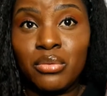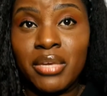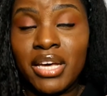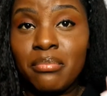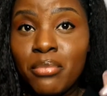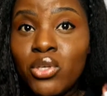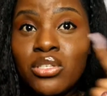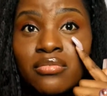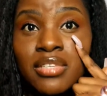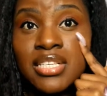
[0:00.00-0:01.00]
Like most
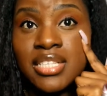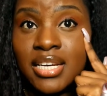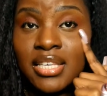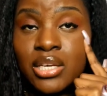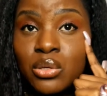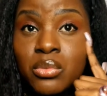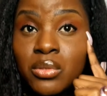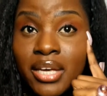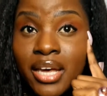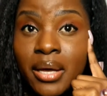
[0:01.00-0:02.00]
of the scent that you will
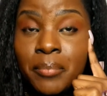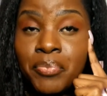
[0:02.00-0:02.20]
get